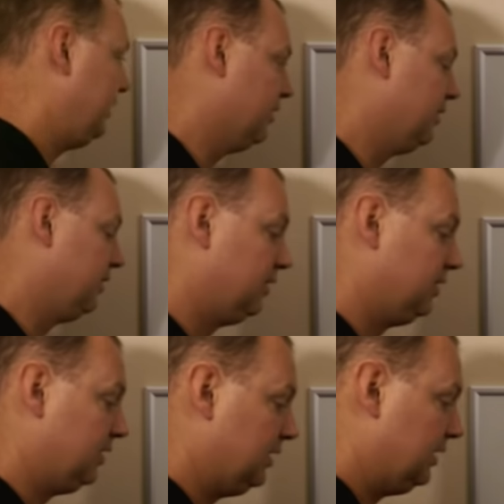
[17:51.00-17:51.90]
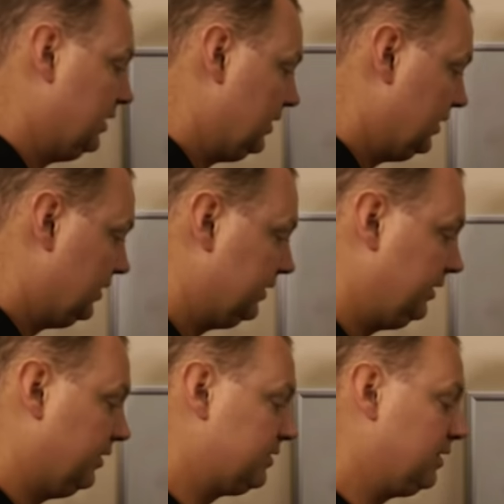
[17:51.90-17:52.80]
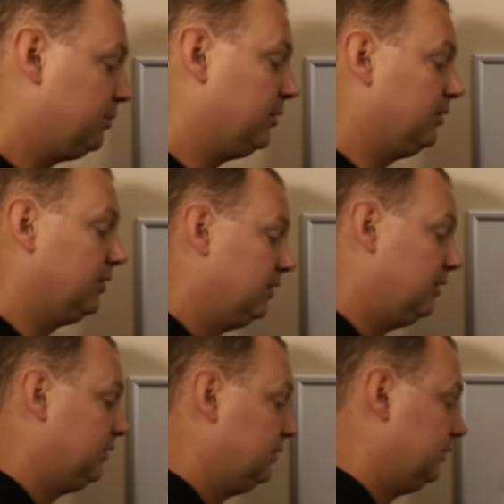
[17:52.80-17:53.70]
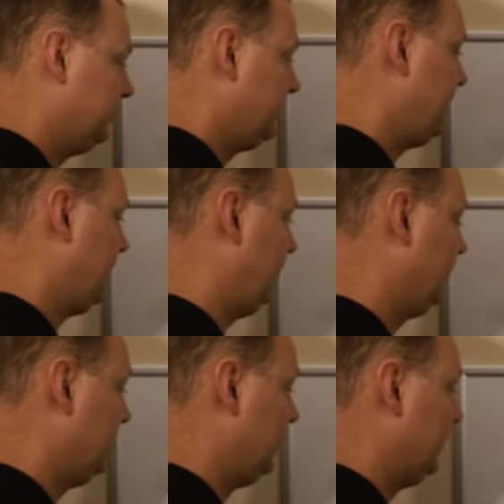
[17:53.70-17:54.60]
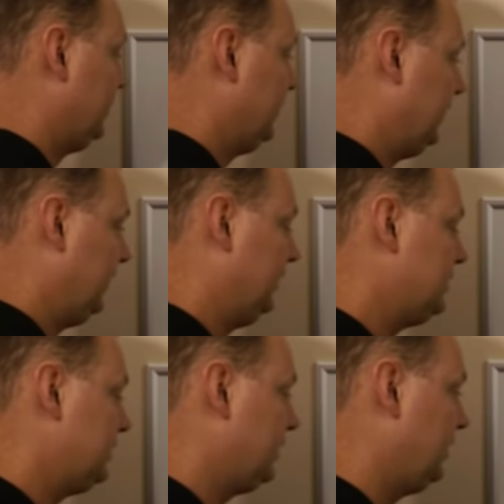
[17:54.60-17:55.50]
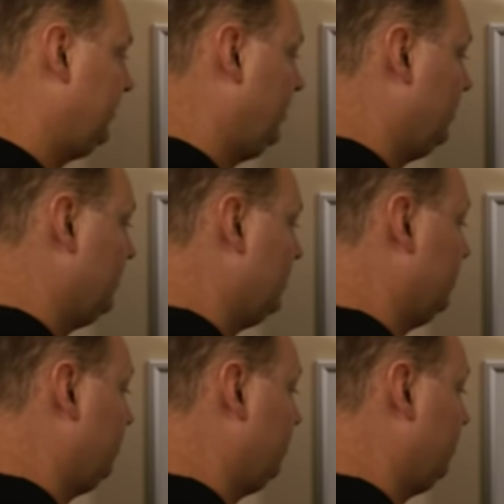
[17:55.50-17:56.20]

get your, your simple thing. This is going to give you